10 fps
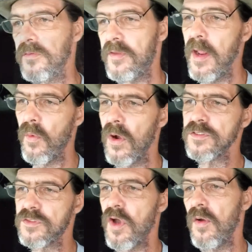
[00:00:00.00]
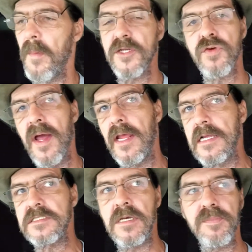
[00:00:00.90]
Today we're also talking about trying to
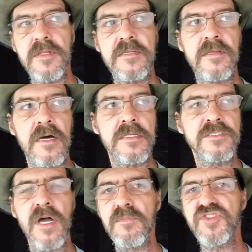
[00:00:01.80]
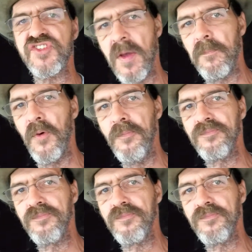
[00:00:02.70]
get something done, something simple,